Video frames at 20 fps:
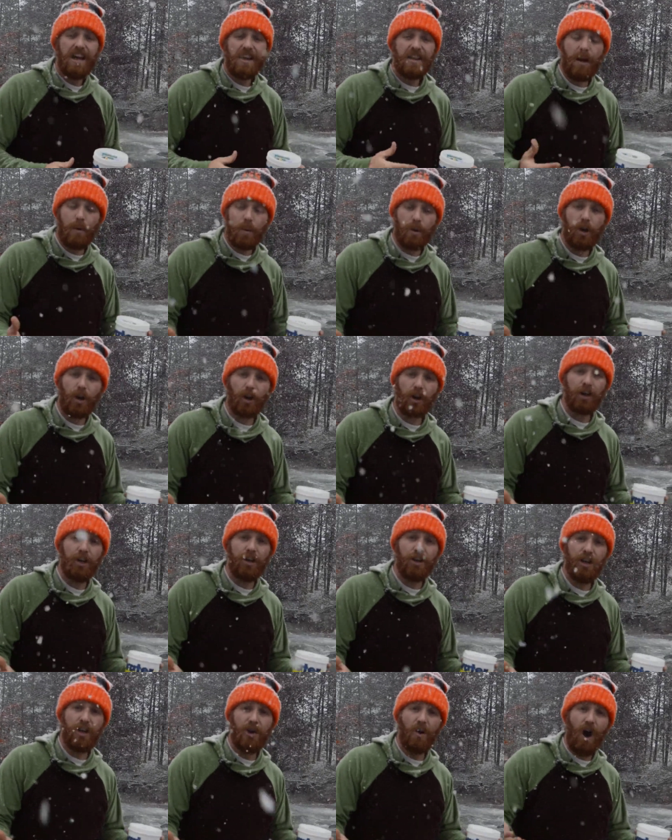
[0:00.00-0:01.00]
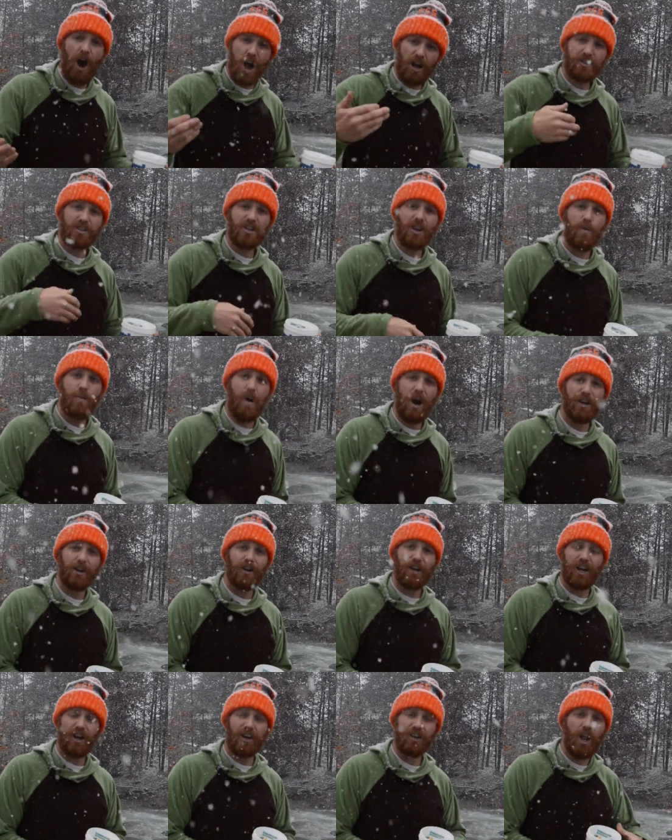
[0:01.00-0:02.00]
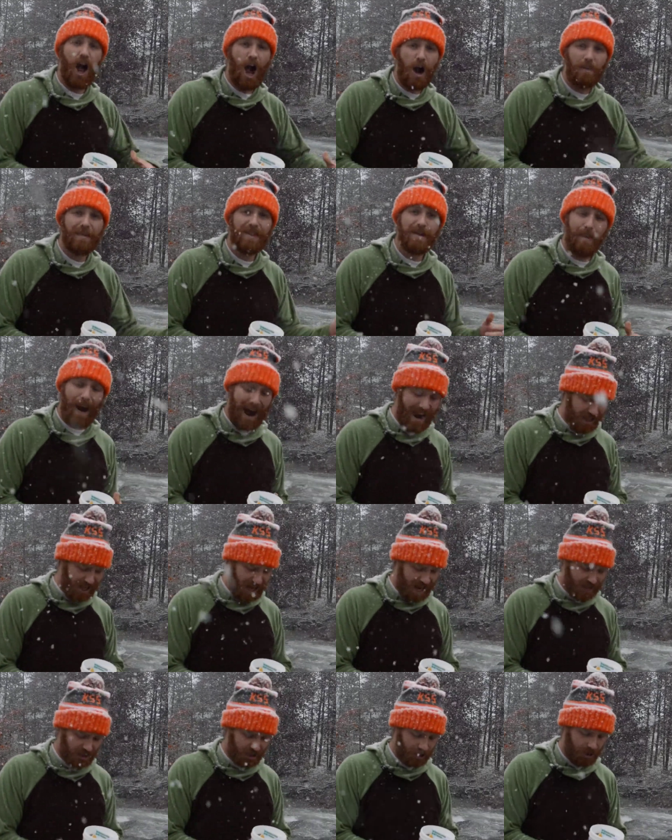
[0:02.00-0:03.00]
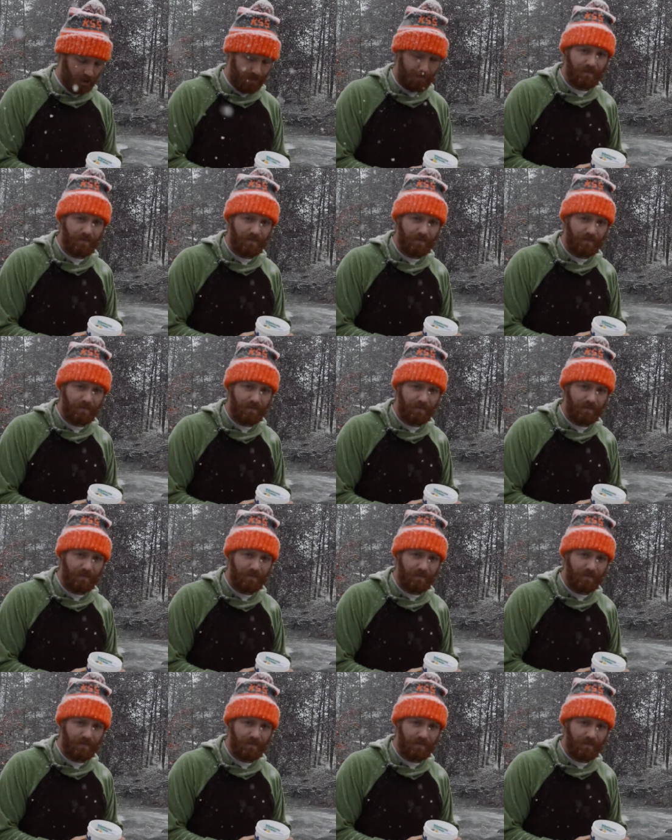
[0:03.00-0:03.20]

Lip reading: that you're going to do also while you're here, along with the biological.